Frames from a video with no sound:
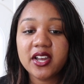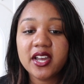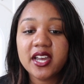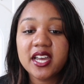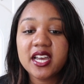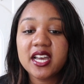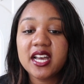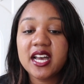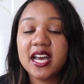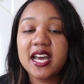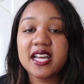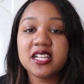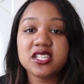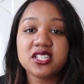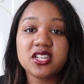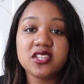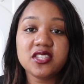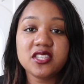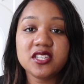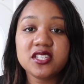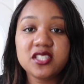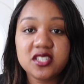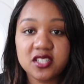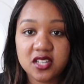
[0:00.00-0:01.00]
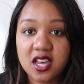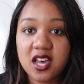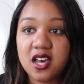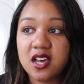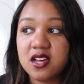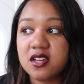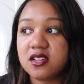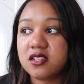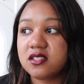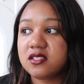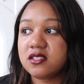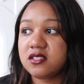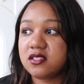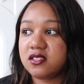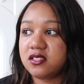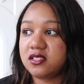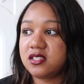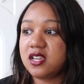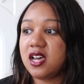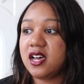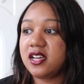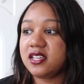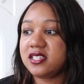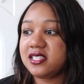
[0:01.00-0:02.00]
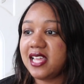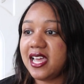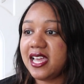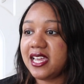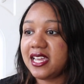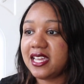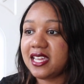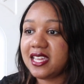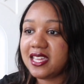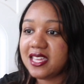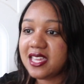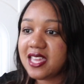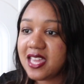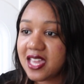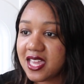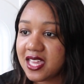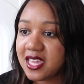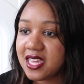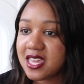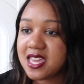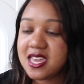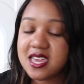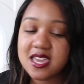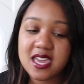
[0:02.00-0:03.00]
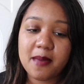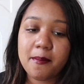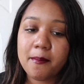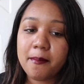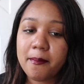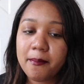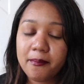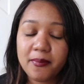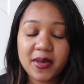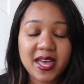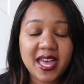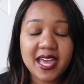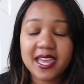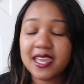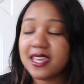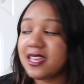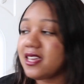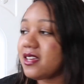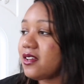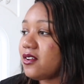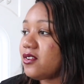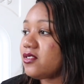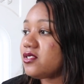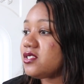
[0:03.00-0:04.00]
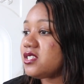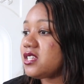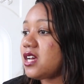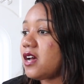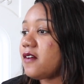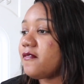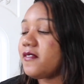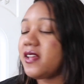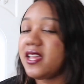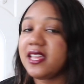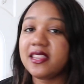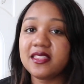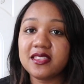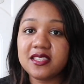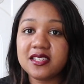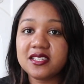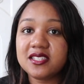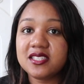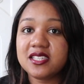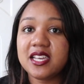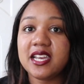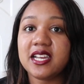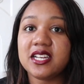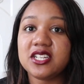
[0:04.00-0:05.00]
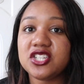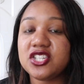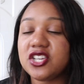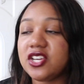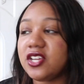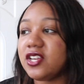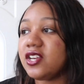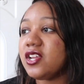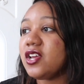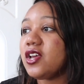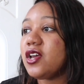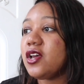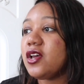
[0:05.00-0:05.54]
And so this girl starts like kicking and banging on stuff in the station,